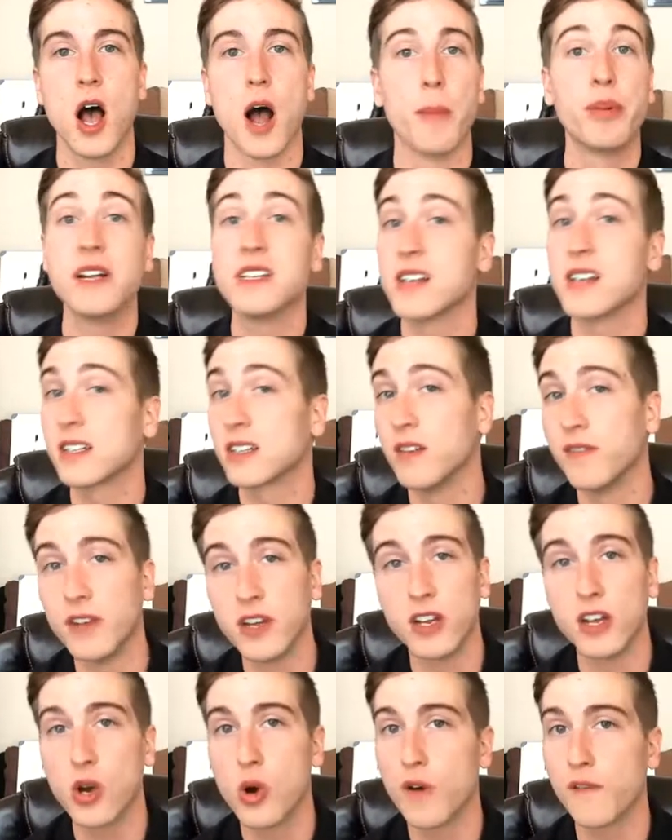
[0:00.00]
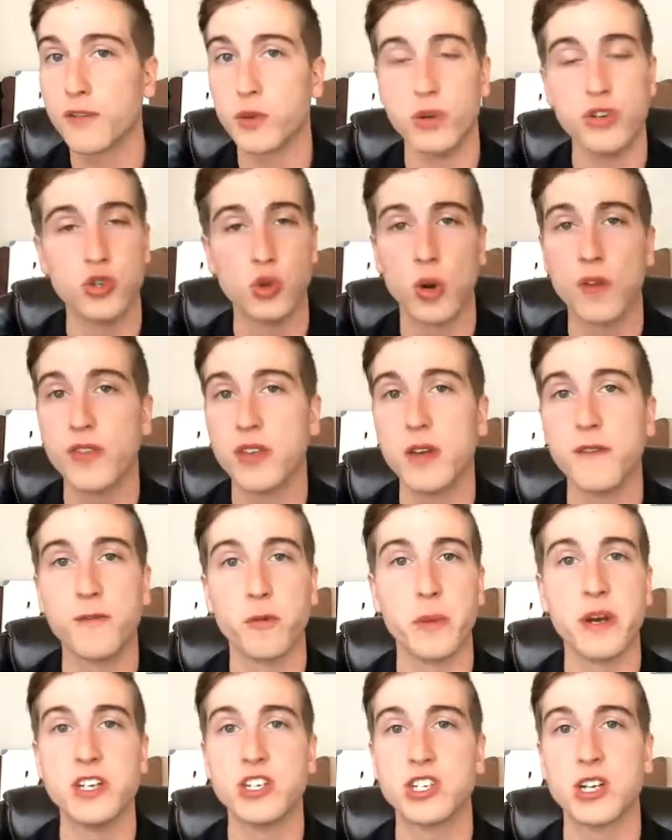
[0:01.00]
Please like the video if you enjoyed the
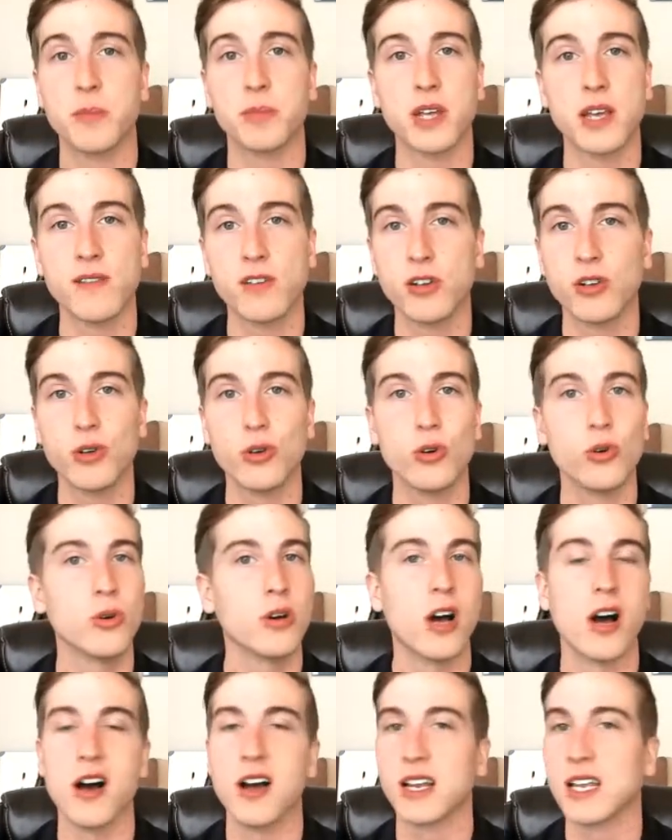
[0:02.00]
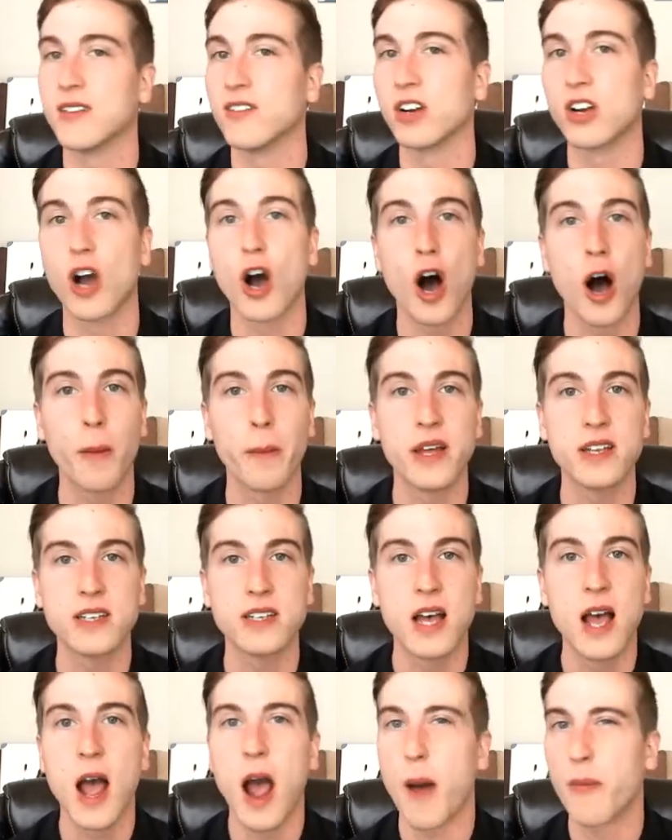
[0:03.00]
information I'm giving you. Give a comment.
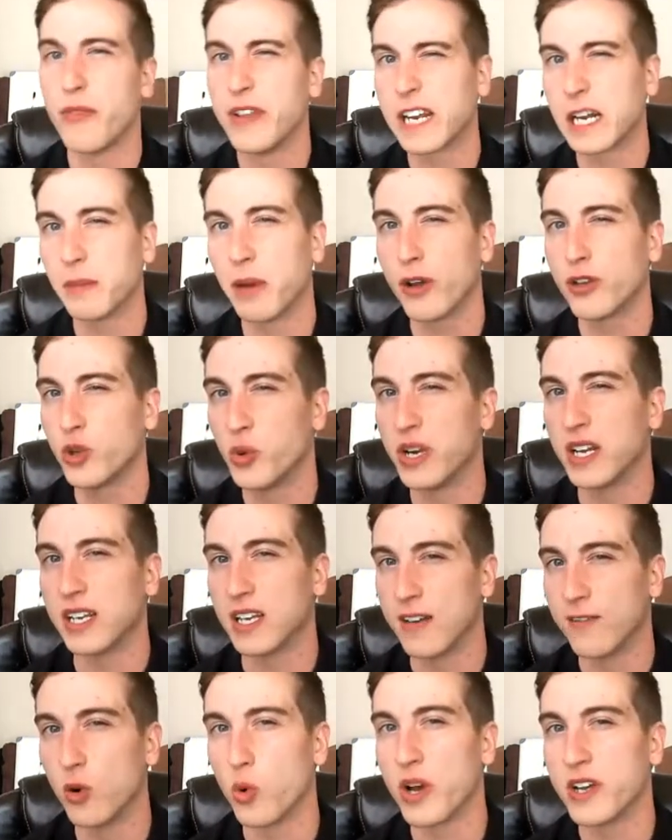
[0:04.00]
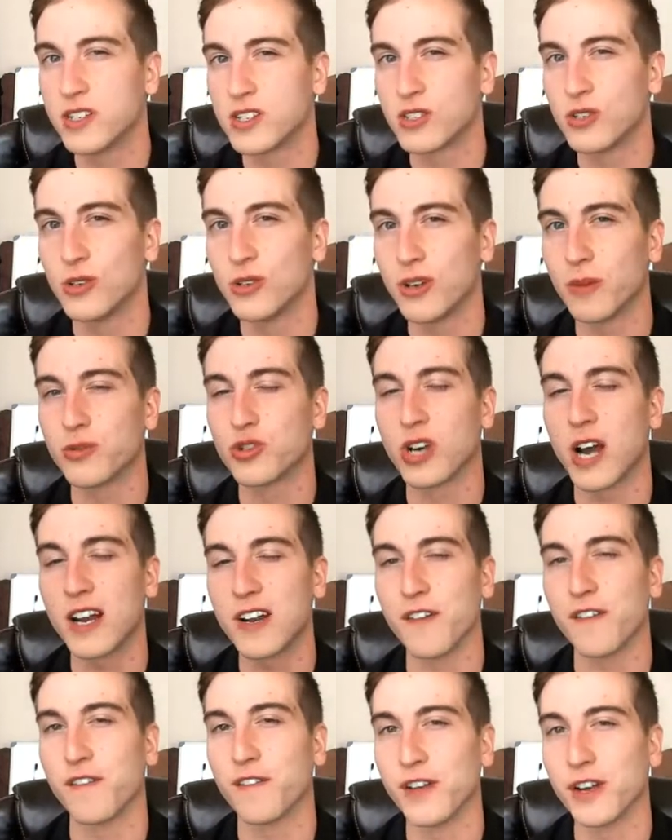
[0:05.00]
I'm thinking about doing a giveaway soon. I'm trying
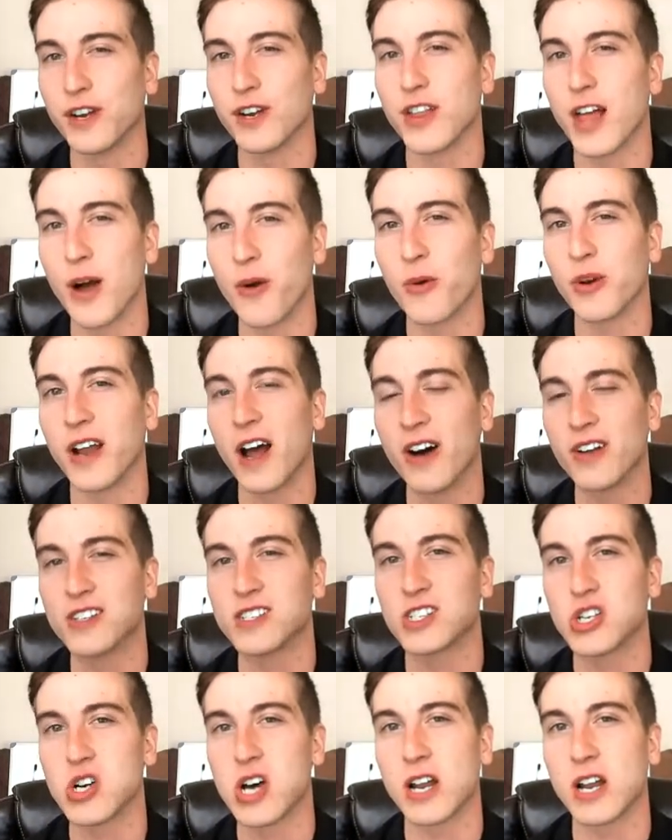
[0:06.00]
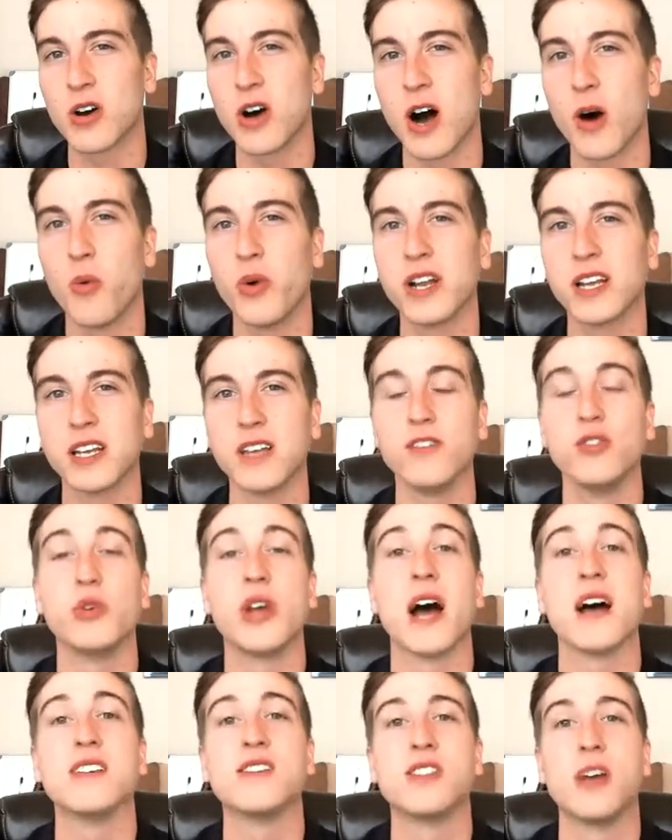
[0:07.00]
to figure that one out still. I want to give you
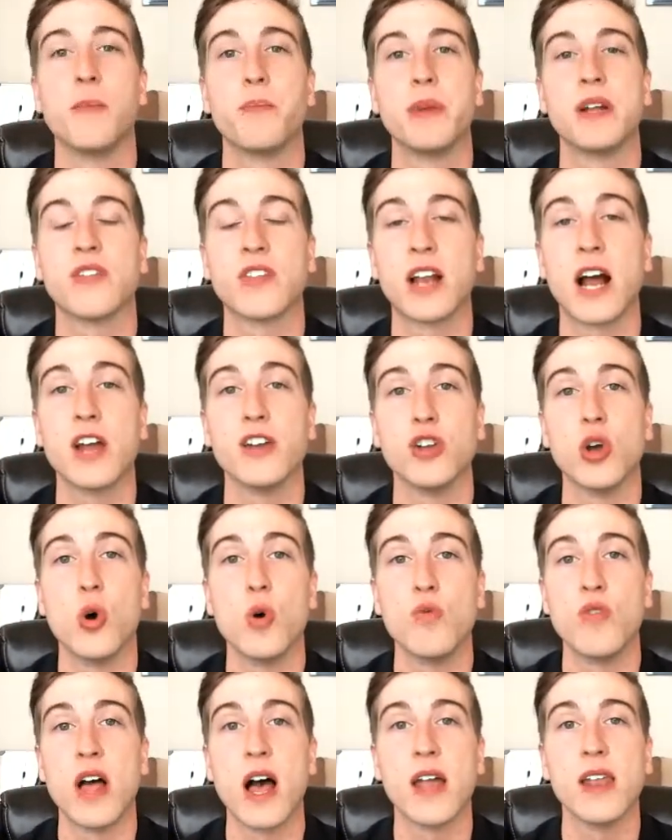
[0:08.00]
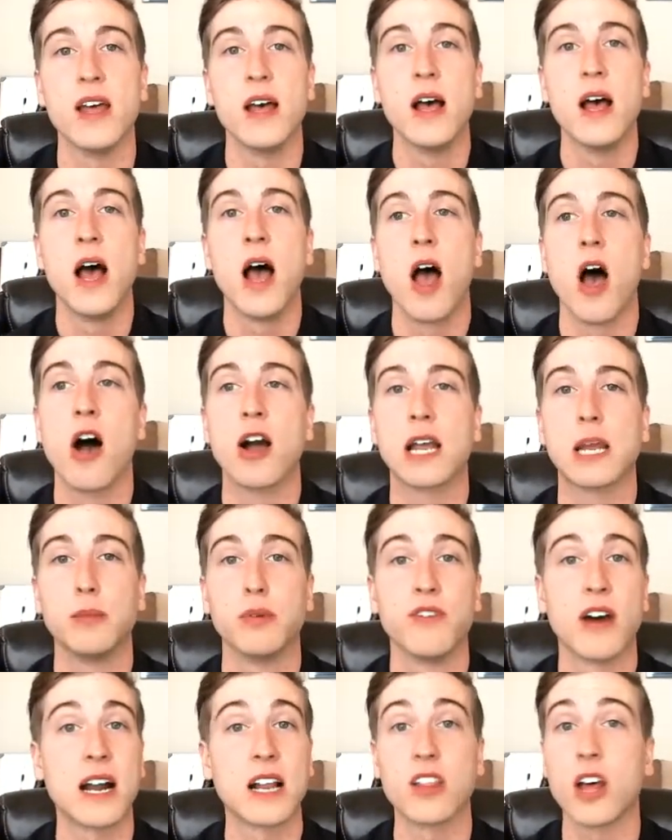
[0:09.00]
guys something that I know that can
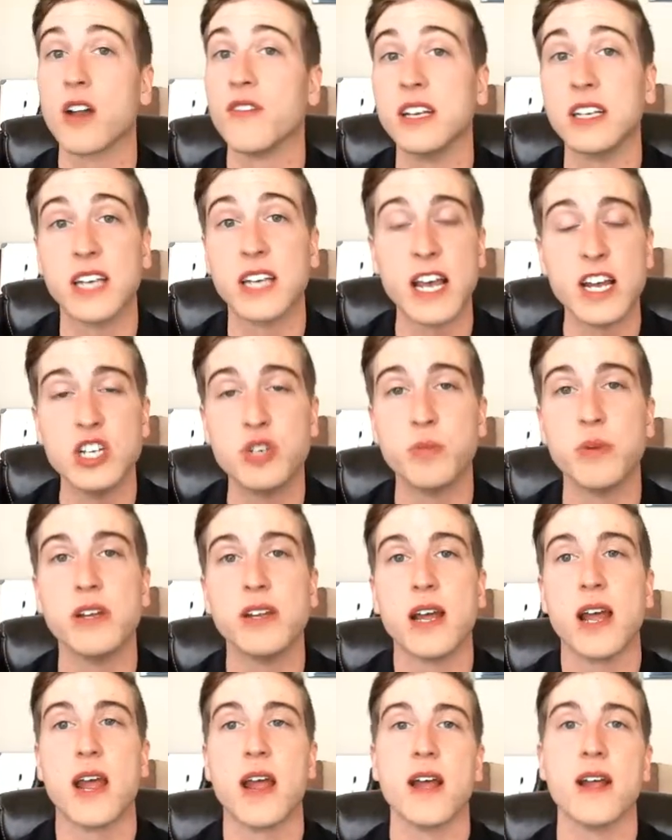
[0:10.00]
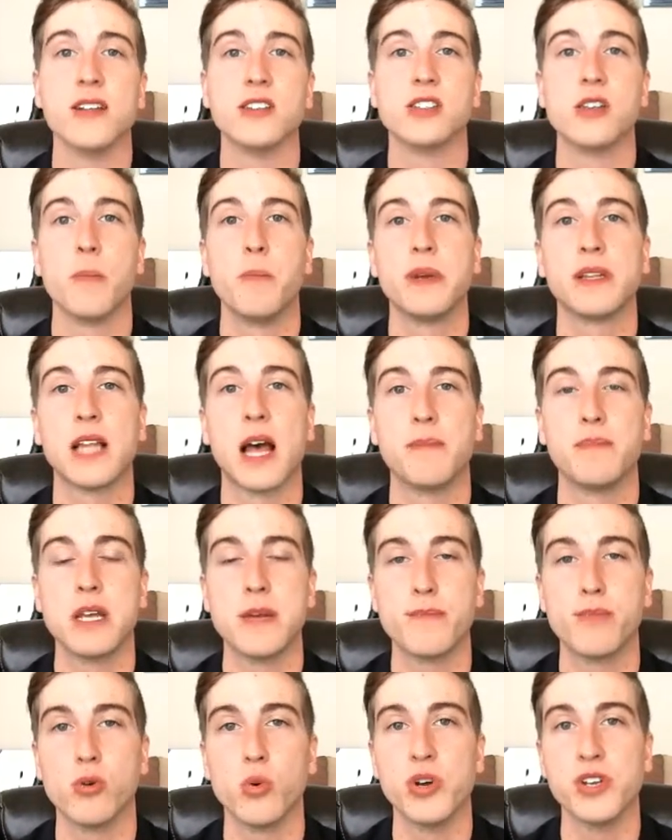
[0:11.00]
provide a lot of engagement and something that
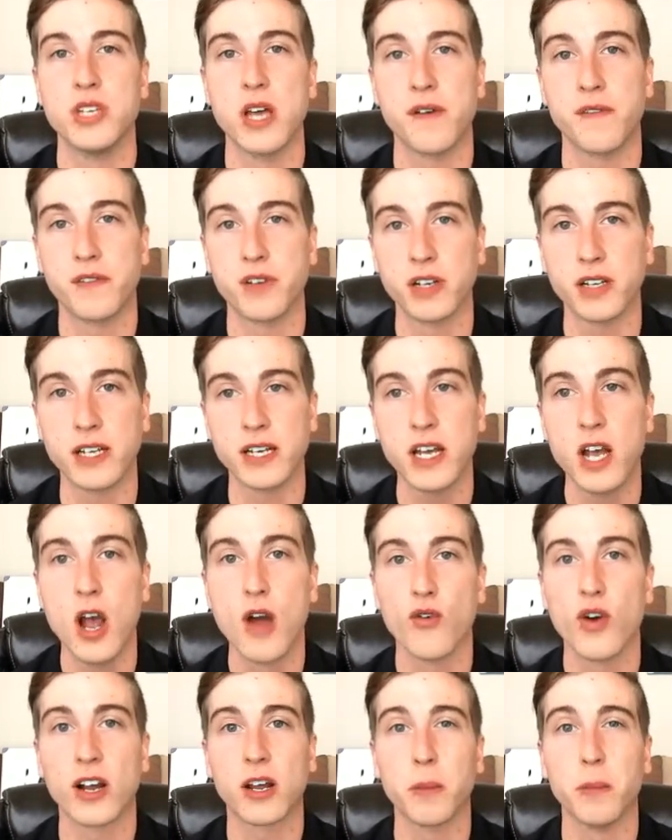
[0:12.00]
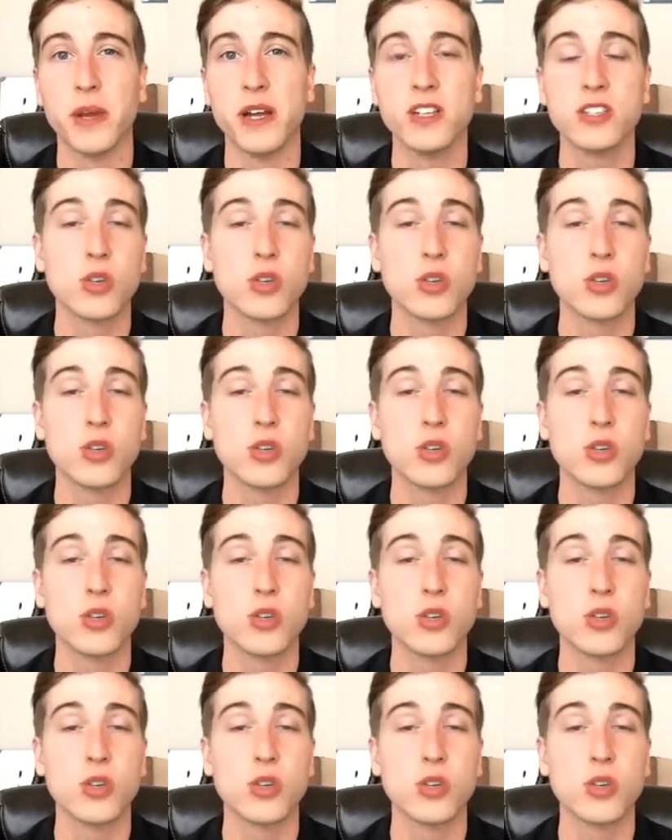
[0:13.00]
people would definitely recommend.